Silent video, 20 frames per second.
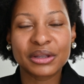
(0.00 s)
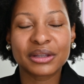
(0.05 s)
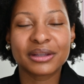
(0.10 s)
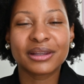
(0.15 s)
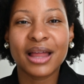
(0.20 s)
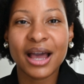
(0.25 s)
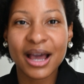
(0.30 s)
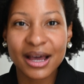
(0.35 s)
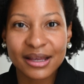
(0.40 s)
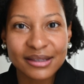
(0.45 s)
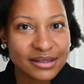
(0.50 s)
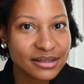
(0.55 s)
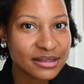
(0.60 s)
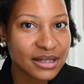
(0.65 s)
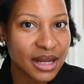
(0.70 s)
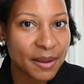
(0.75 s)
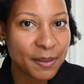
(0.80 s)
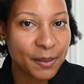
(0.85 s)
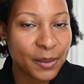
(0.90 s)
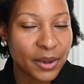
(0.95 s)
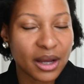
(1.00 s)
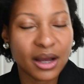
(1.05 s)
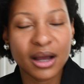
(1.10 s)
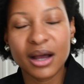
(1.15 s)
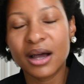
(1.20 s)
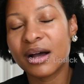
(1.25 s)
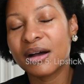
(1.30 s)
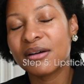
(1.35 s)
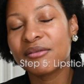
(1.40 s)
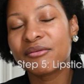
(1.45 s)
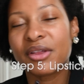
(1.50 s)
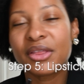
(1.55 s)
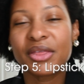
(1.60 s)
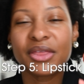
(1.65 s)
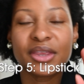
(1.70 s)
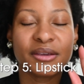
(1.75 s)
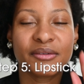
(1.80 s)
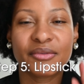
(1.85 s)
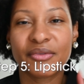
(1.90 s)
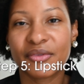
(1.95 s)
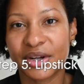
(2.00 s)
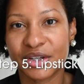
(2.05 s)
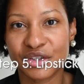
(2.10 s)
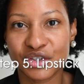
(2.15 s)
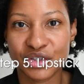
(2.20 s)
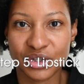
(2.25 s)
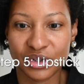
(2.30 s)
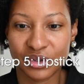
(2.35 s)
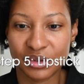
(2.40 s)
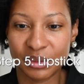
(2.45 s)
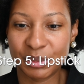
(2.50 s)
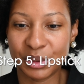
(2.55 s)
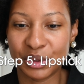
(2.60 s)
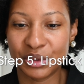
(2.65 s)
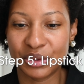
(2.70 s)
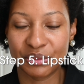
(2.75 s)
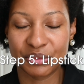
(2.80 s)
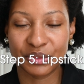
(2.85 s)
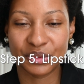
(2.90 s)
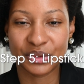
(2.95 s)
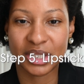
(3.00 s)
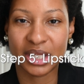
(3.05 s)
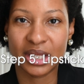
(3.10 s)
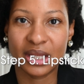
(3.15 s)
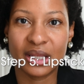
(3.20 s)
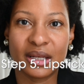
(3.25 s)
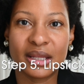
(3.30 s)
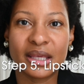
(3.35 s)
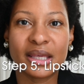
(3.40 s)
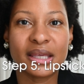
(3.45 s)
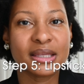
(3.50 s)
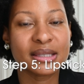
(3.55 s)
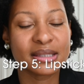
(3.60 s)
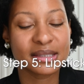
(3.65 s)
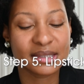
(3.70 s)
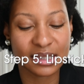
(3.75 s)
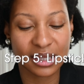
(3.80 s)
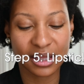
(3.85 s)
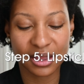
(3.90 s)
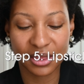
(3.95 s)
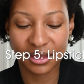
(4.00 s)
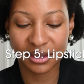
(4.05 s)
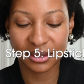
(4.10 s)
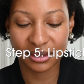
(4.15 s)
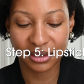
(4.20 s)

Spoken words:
Last step of the French girl beauty routine is the